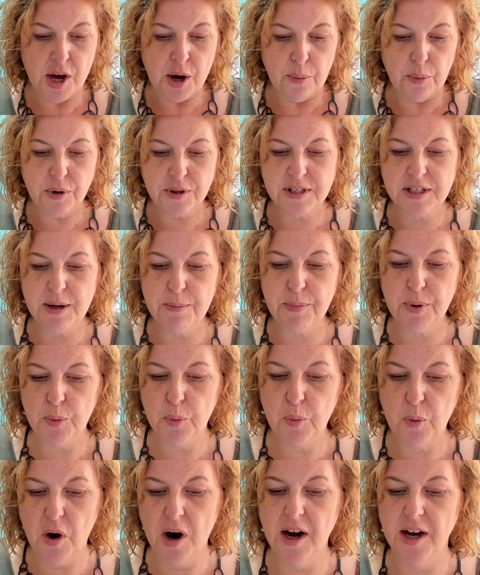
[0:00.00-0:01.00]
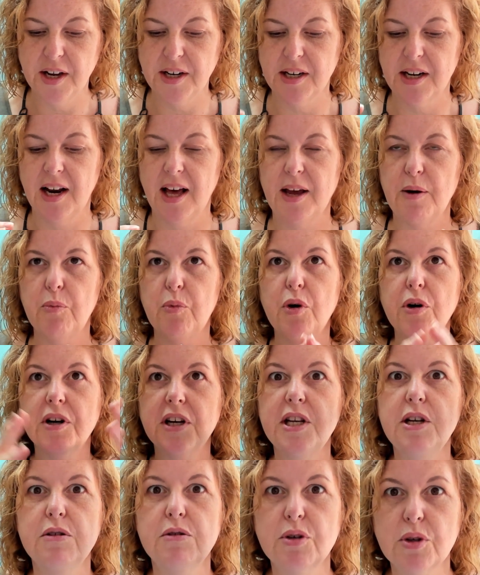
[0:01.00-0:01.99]
What's number one? Like, what
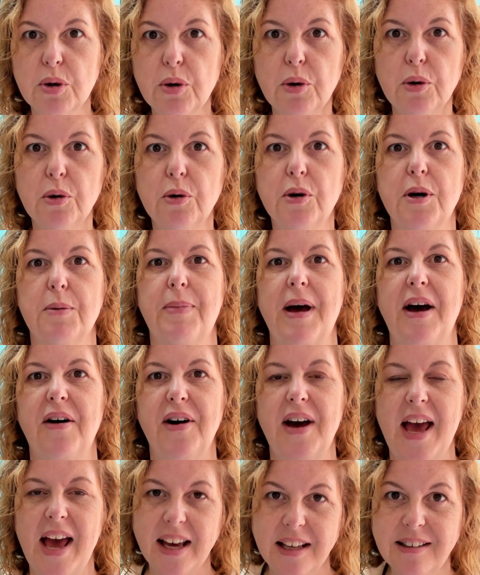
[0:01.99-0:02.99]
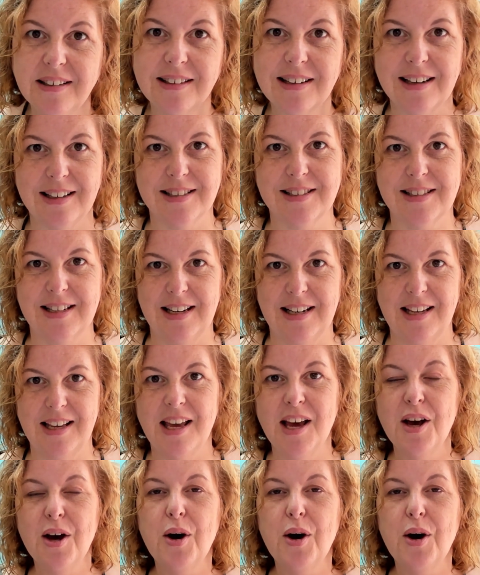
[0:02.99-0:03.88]
can you talk about endlessly?